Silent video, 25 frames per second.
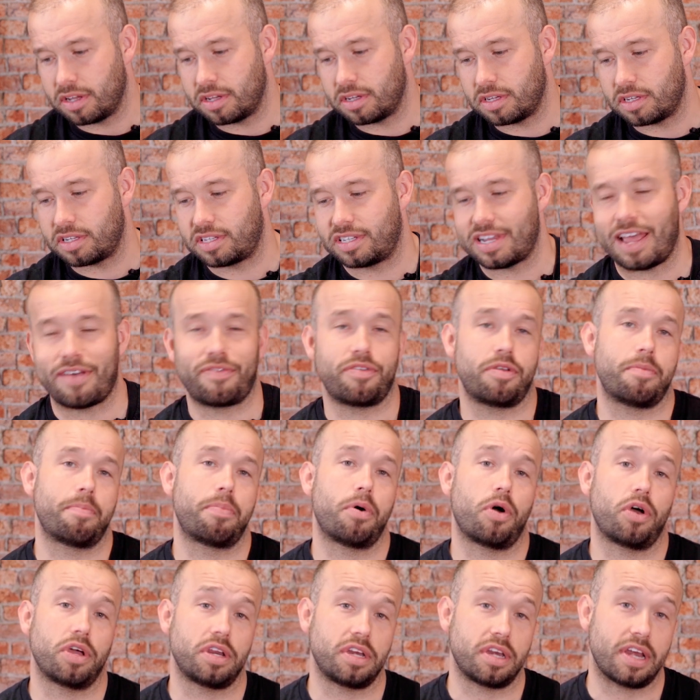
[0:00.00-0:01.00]

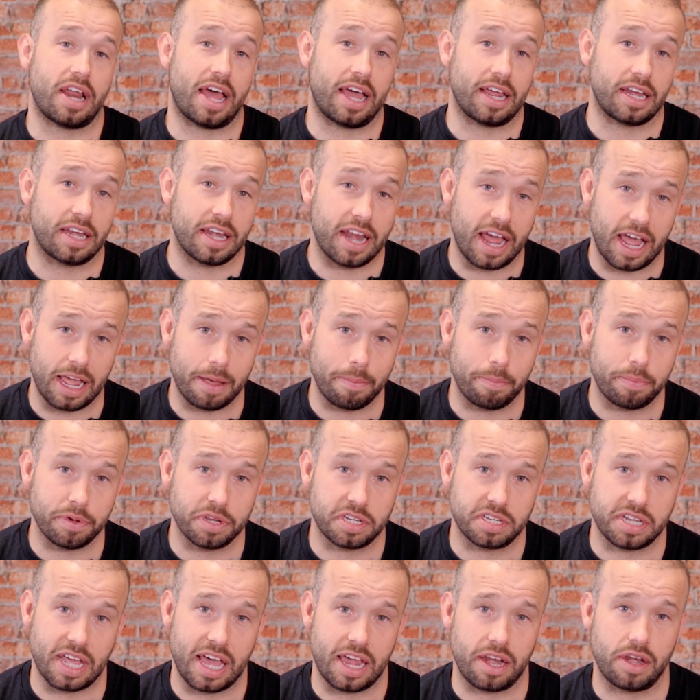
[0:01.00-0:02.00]

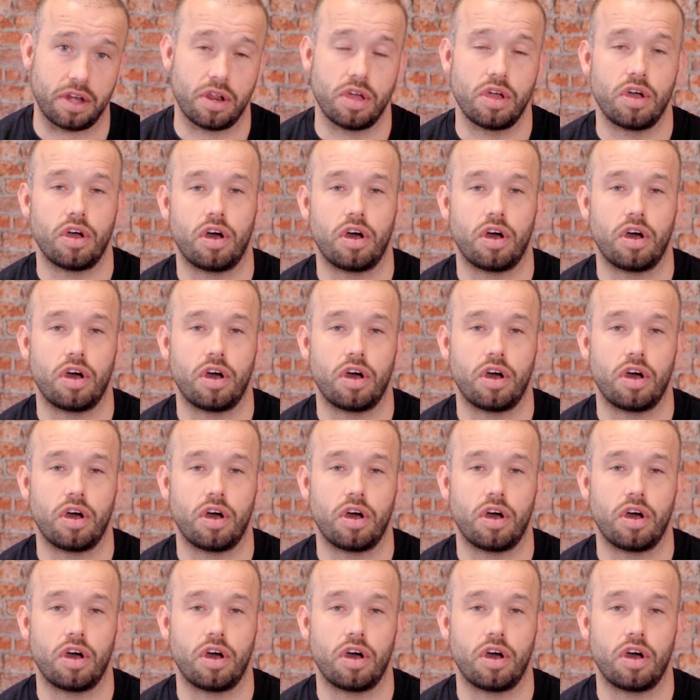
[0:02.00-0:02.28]
7.99%.